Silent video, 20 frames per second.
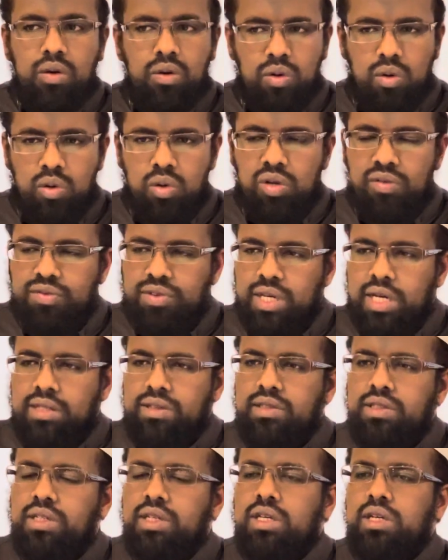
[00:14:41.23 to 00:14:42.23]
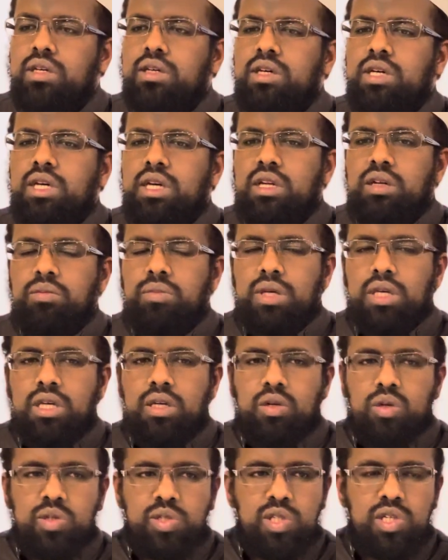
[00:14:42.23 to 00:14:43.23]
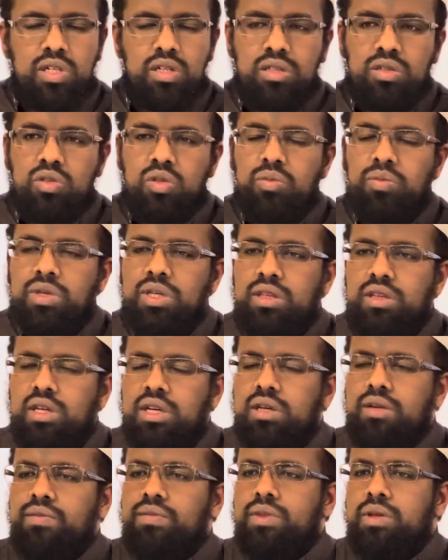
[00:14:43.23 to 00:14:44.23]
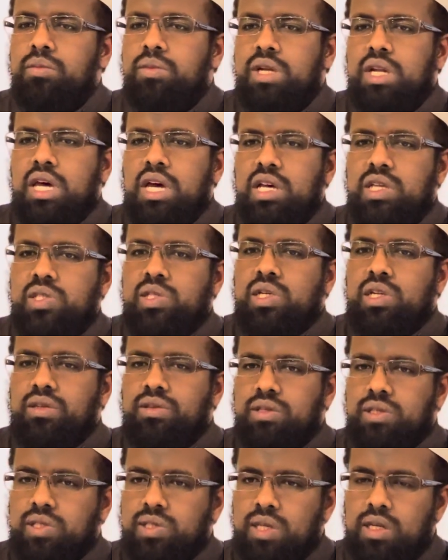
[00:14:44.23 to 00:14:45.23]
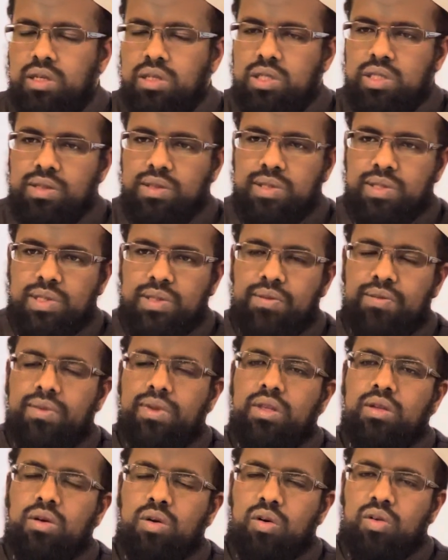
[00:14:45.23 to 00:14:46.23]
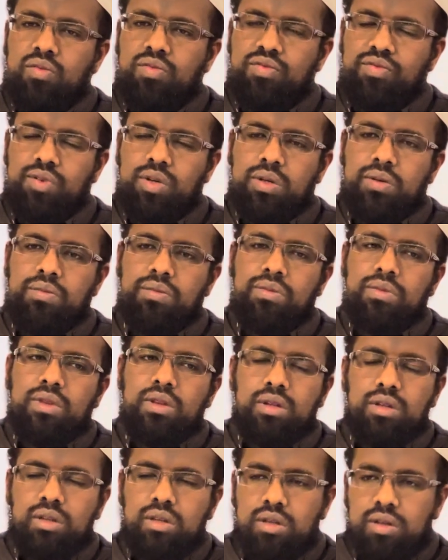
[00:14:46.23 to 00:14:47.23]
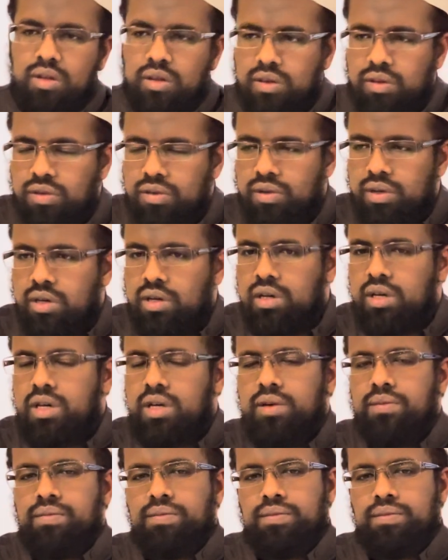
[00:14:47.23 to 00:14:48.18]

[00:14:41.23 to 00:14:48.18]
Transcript: All of that can be considered to be the manazil and the stations of the